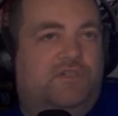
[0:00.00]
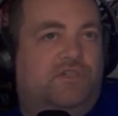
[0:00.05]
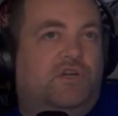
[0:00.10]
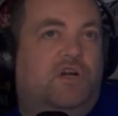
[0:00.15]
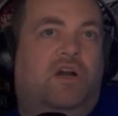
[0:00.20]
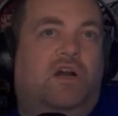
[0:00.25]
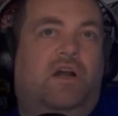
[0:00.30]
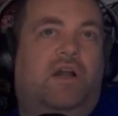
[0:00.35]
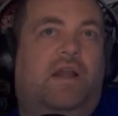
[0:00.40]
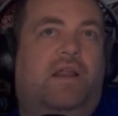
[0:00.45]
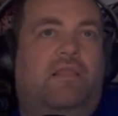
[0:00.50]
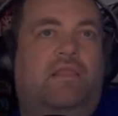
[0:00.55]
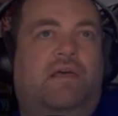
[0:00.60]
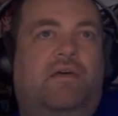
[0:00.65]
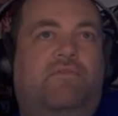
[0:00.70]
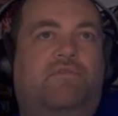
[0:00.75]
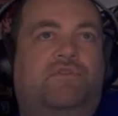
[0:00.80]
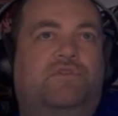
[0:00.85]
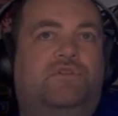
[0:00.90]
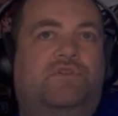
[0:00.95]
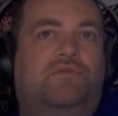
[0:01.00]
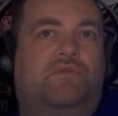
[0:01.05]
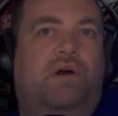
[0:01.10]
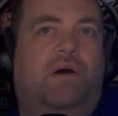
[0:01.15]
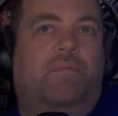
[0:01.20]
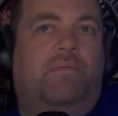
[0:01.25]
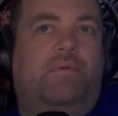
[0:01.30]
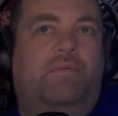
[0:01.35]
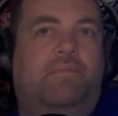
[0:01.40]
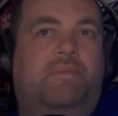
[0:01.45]
Sure, it levels you
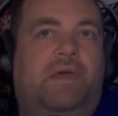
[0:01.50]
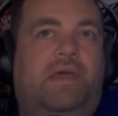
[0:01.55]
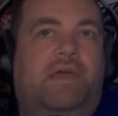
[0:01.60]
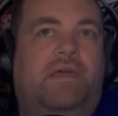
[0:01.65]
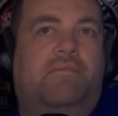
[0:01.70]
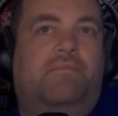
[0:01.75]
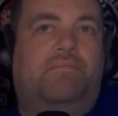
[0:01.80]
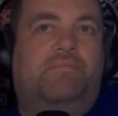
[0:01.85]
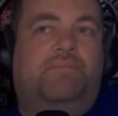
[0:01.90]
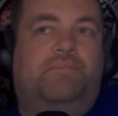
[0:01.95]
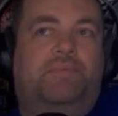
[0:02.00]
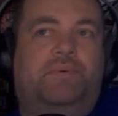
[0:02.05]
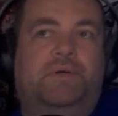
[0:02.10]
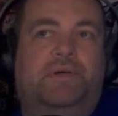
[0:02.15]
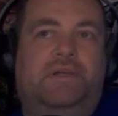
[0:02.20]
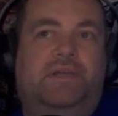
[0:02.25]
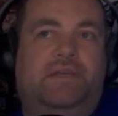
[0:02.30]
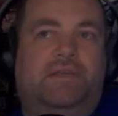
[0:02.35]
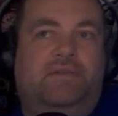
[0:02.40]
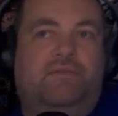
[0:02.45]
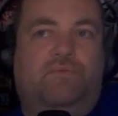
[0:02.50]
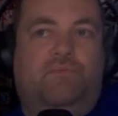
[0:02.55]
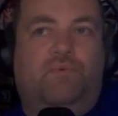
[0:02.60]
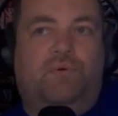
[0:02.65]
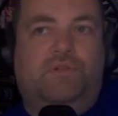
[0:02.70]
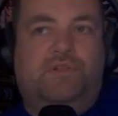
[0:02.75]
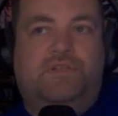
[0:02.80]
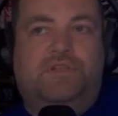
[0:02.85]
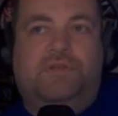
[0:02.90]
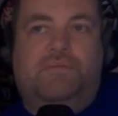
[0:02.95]
up a bit, but
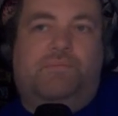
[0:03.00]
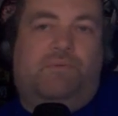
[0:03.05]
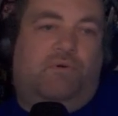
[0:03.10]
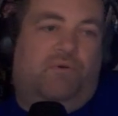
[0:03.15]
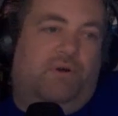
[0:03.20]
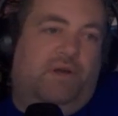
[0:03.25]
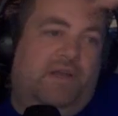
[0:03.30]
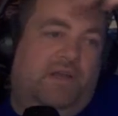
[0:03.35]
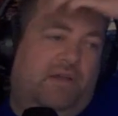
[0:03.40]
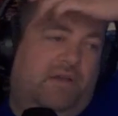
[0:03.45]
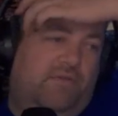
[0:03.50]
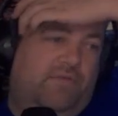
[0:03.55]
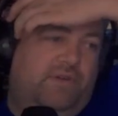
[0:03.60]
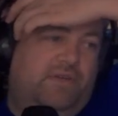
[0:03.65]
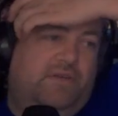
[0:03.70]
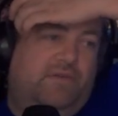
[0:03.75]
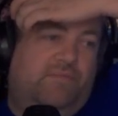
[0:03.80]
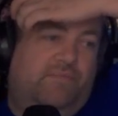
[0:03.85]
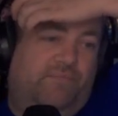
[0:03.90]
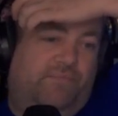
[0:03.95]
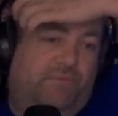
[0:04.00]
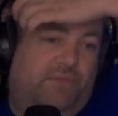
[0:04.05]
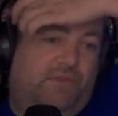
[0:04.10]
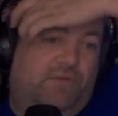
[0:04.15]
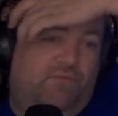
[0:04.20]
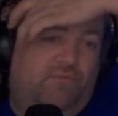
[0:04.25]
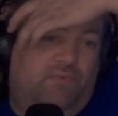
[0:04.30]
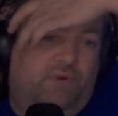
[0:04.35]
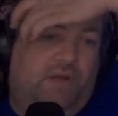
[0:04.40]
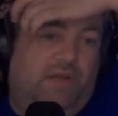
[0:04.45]
what's the point of it
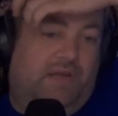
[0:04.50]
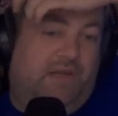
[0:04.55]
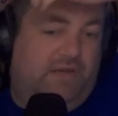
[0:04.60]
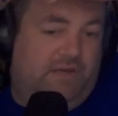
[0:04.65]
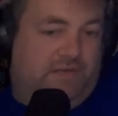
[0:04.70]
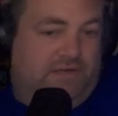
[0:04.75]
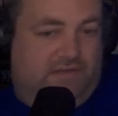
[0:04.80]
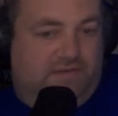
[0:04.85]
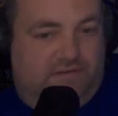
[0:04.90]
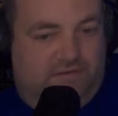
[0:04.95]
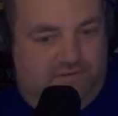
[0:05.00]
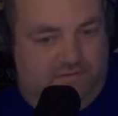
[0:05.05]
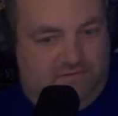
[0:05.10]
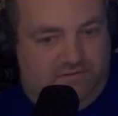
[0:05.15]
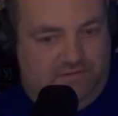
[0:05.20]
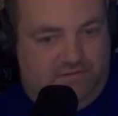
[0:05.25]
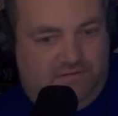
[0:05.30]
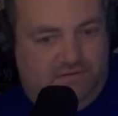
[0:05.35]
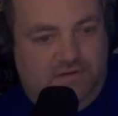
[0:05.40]
when